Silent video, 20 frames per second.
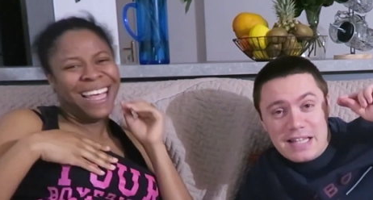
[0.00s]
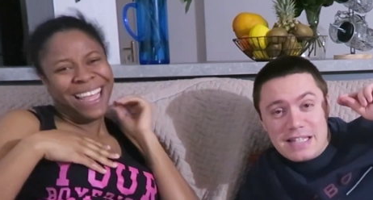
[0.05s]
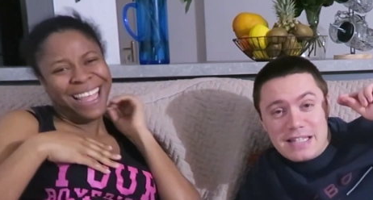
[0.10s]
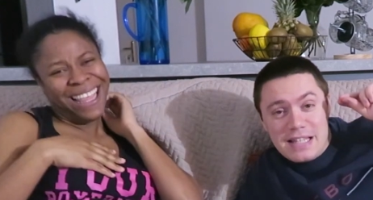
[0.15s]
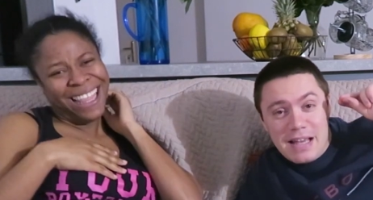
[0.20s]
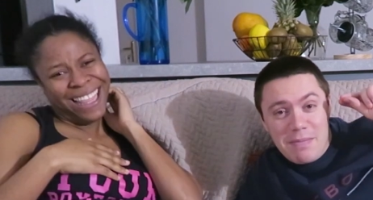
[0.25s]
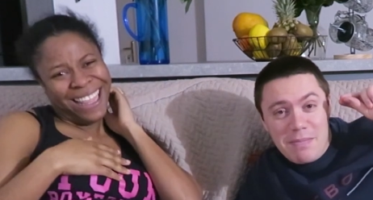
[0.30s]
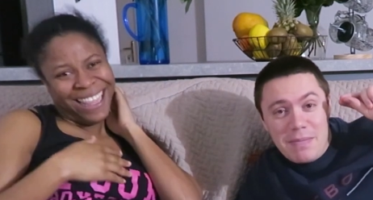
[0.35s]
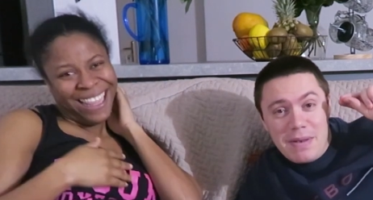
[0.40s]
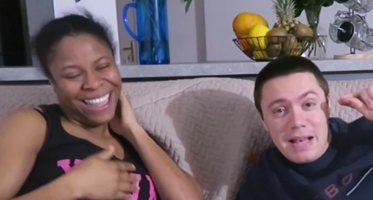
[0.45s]

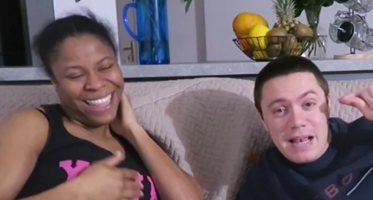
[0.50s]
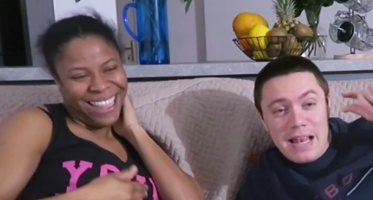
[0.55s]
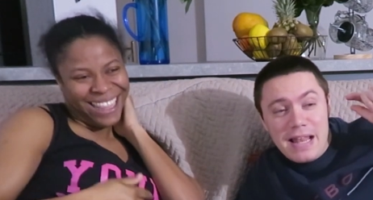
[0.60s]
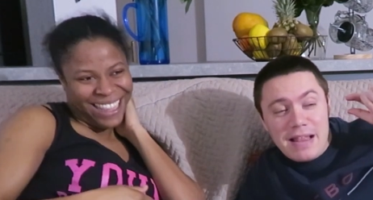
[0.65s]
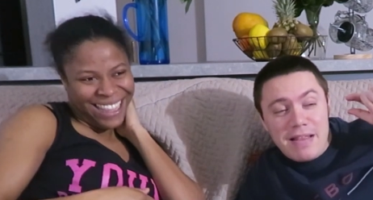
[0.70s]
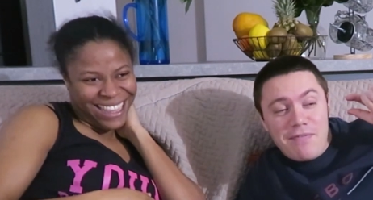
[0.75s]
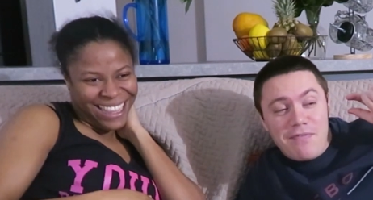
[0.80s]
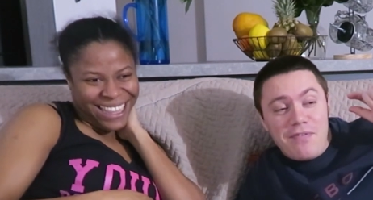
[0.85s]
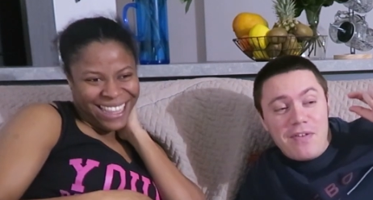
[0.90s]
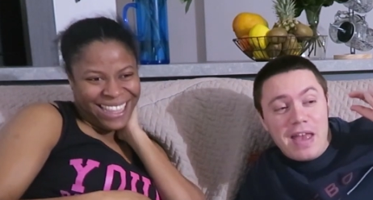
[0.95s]
Speaker 1: some
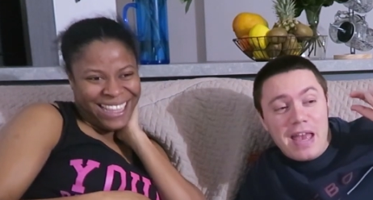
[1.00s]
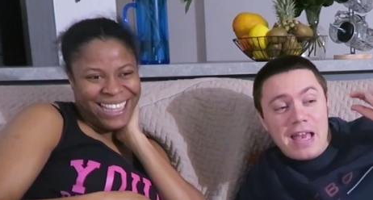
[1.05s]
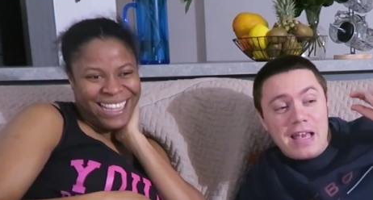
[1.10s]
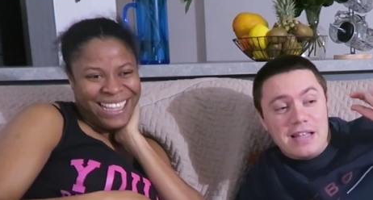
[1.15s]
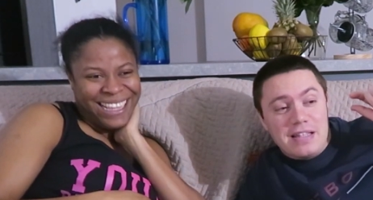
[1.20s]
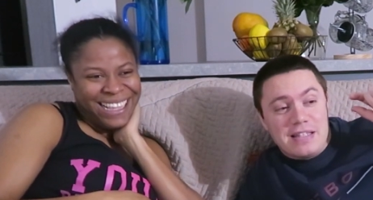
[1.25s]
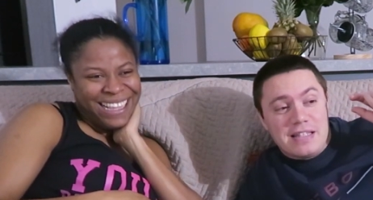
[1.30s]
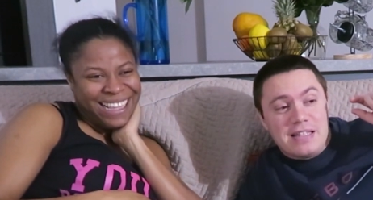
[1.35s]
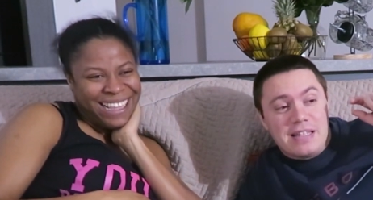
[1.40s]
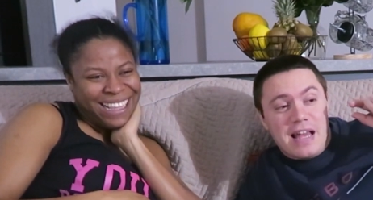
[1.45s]
little
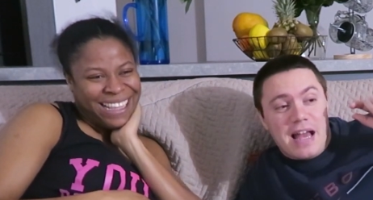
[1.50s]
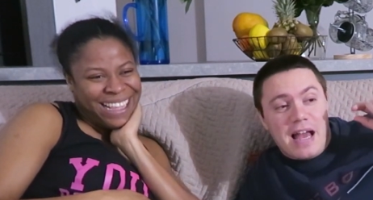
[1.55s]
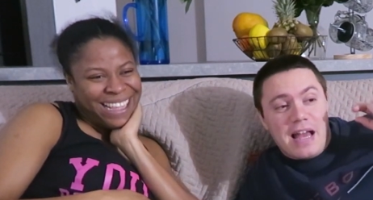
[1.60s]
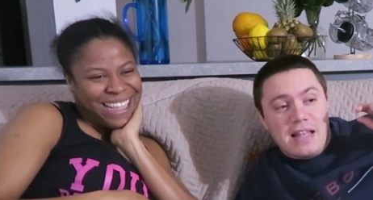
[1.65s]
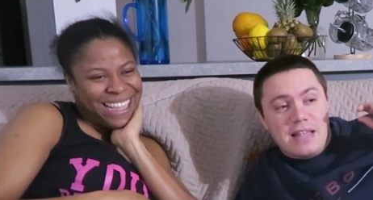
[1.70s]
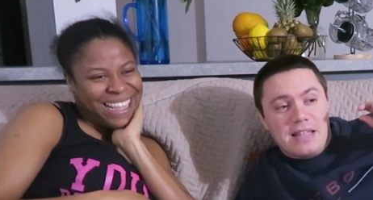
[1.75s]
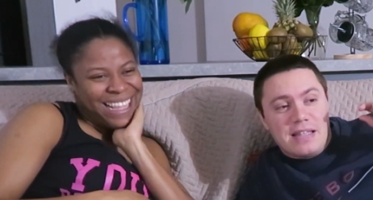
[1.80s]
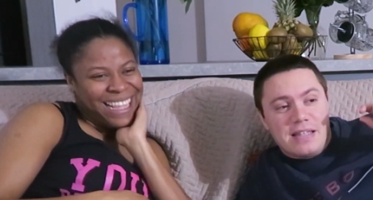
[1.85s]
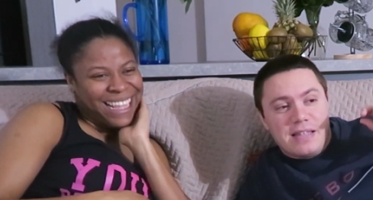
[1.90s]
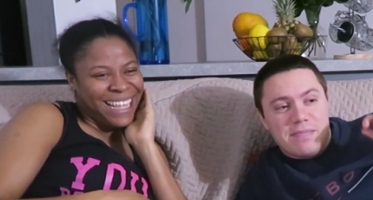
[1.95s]
things
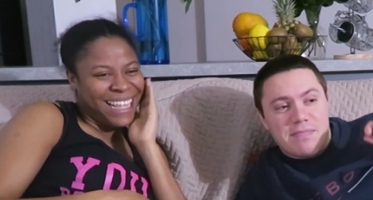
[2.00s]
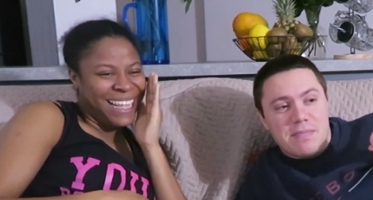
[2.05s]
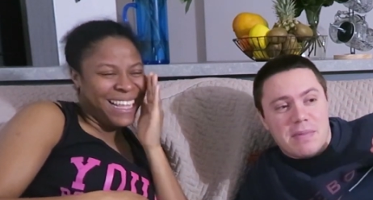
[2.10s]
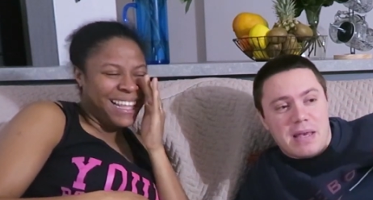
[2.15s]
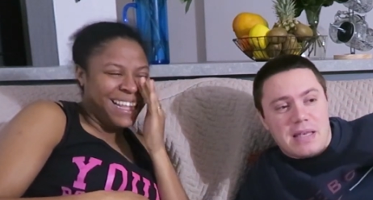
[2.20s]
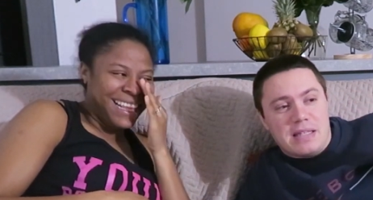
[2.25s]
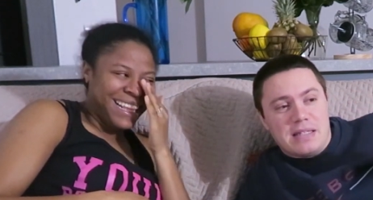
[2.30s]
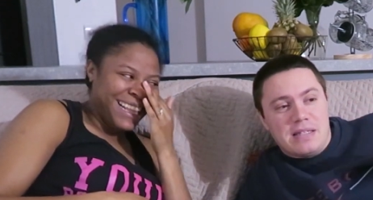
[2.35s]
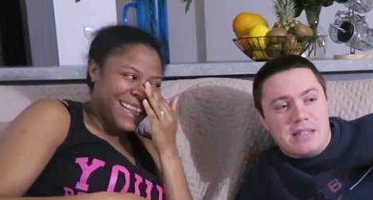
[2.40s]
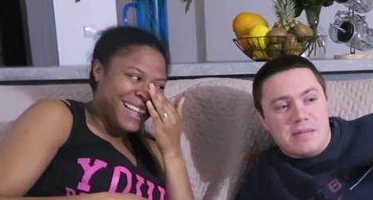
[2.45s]
that
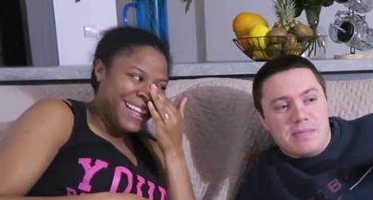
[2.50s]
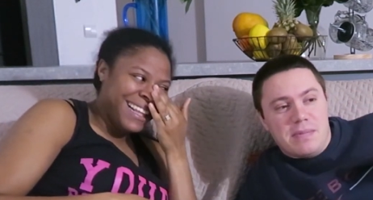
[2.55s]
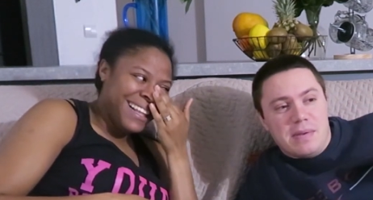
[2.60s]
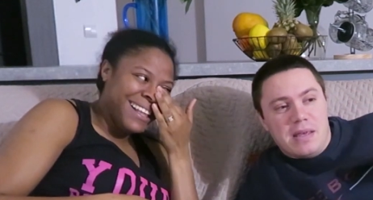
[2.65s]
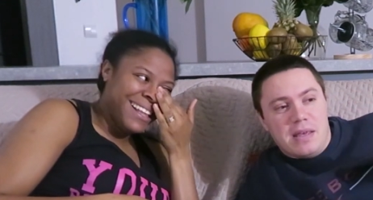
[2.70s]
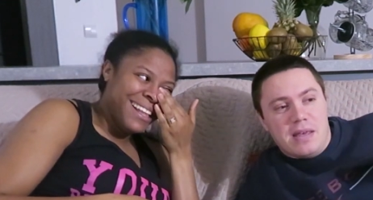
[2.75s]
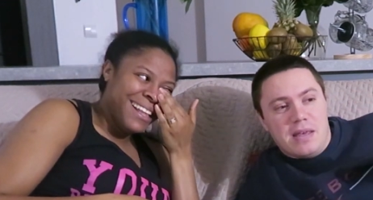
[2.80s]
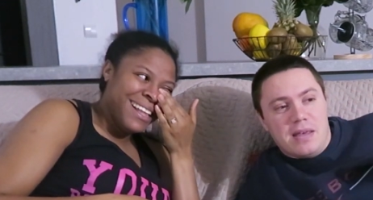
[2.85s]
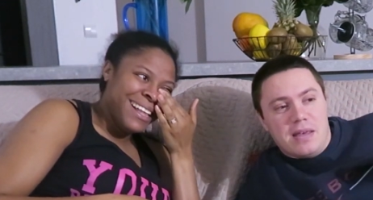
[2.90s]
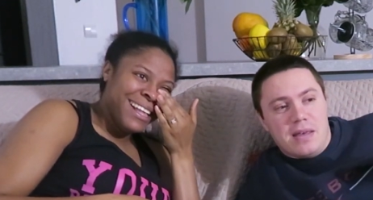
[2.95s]
makes
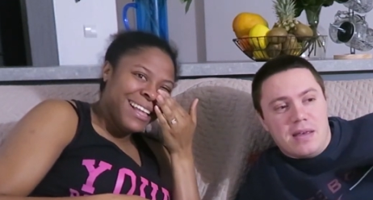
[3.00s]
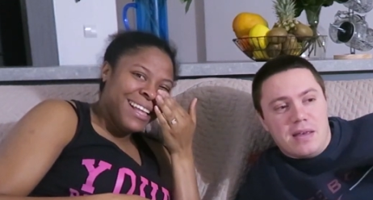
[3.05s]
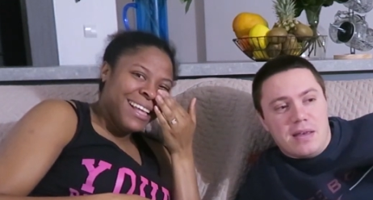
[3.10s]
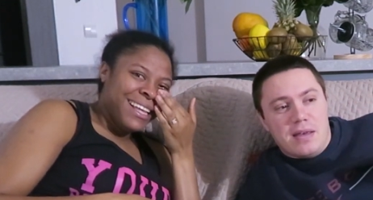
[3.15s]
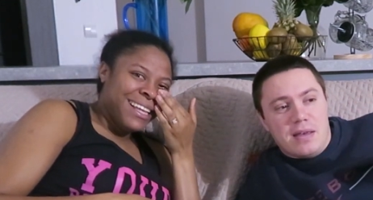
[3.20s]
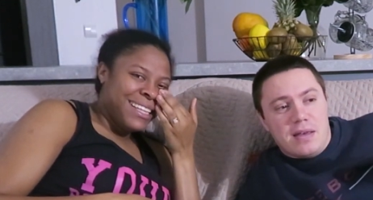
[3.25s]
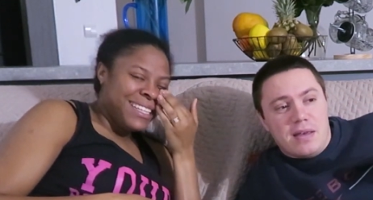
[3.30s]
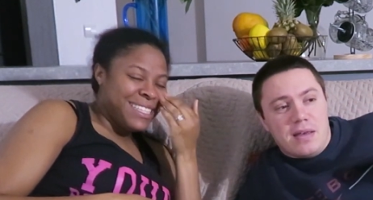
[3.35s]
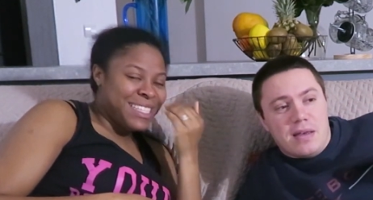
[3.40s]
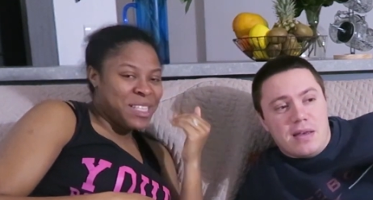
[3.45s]
me
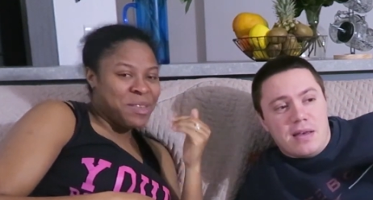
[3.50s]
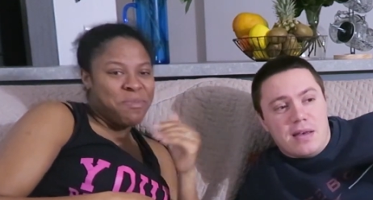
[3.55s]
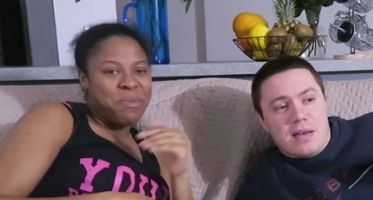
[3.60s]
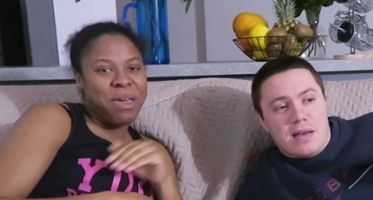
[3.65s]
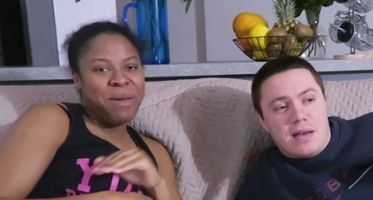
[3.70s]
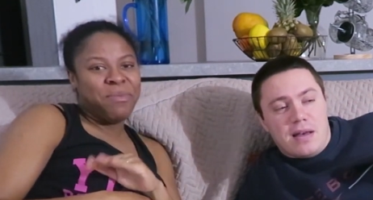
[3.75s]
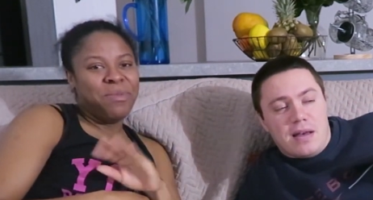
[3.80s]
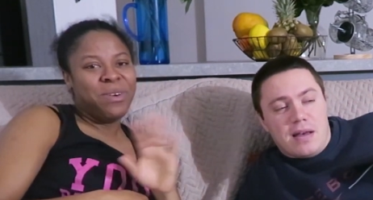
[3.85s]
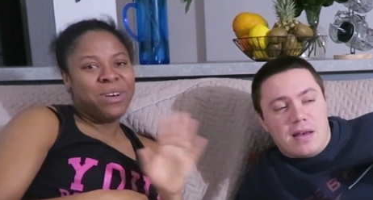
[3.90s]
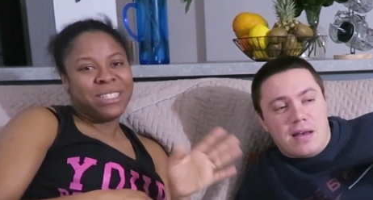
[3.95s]
Speaker 2: so
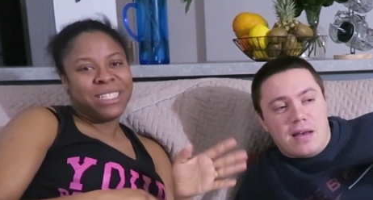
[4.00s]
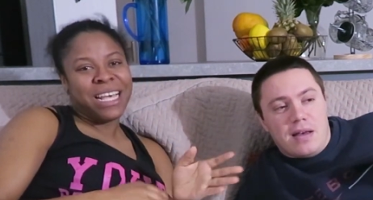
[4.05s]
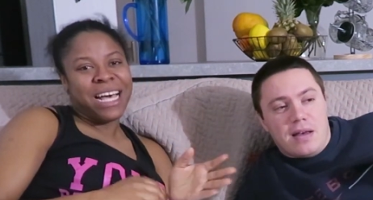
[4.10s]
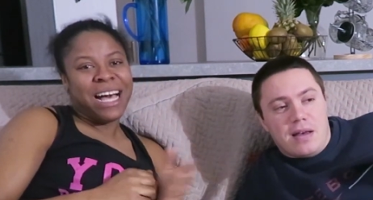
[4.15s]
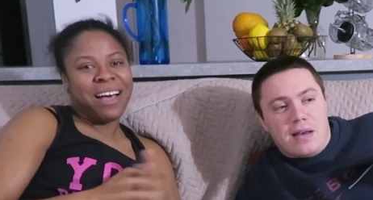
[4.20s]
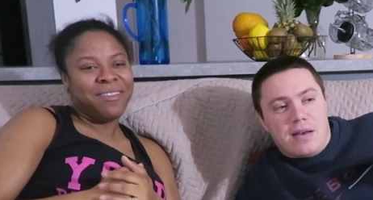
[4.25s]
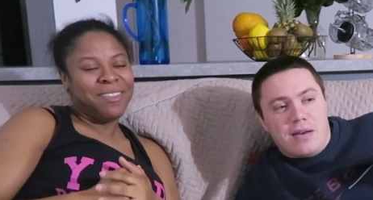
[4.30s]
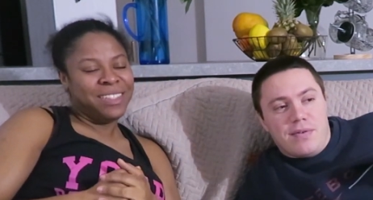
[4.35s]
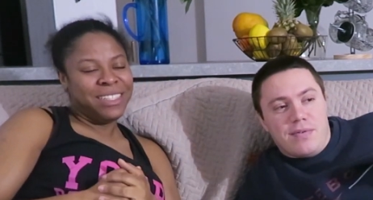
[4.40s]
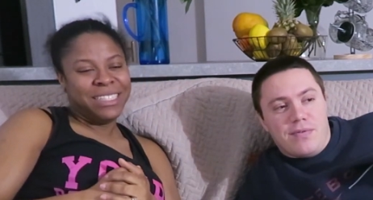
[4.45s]
also
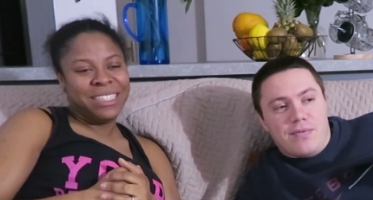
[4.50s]
have it